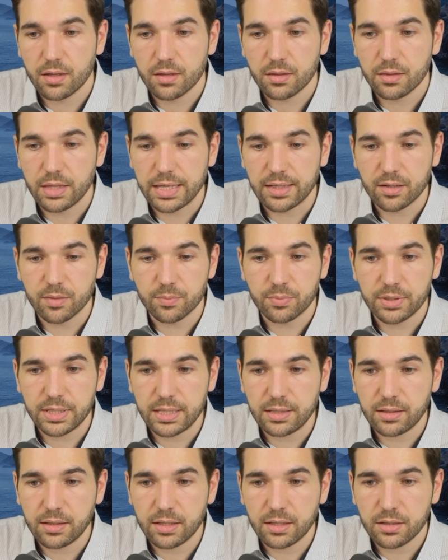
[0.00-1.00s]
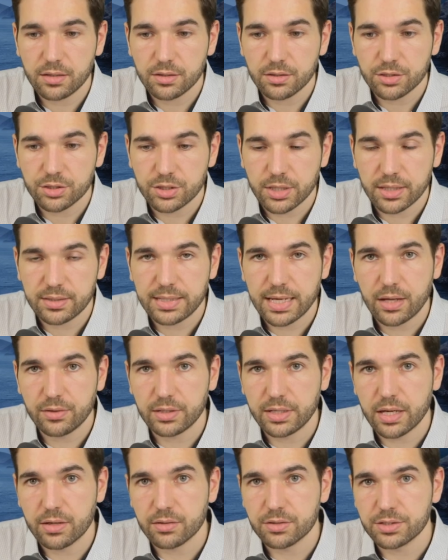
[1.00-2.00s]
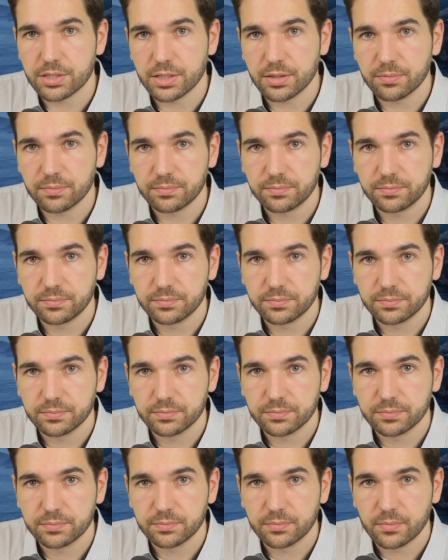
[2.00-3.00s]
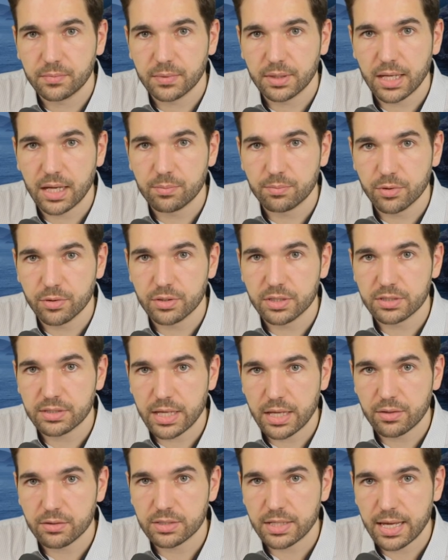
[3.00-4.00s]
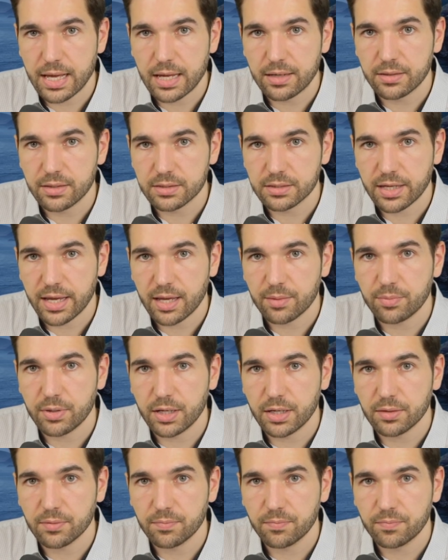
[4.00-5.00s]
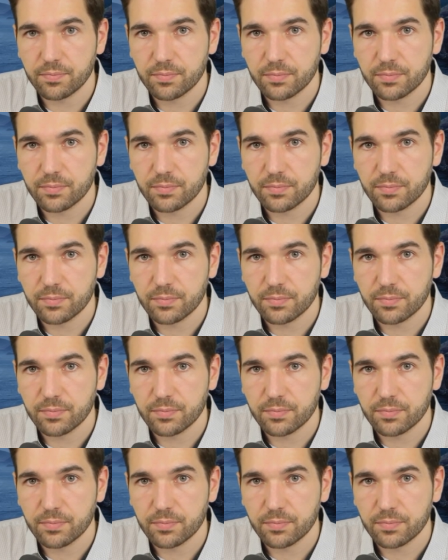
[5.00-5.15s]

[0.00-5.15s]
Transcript: They completely shut down the energy that Bernie Sanders had in his campaign.